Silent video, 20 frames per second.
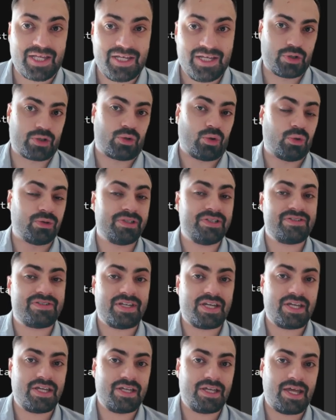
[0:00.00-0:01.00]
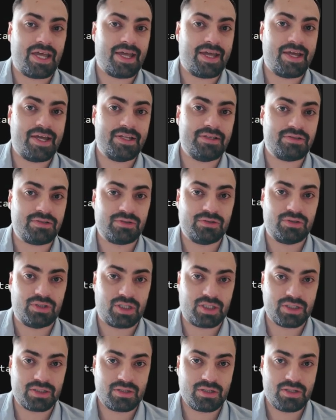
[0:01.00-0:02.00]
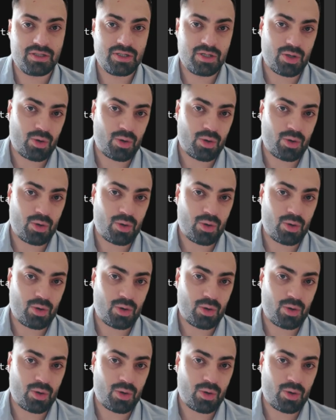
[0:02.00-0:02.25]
We are only saying enter long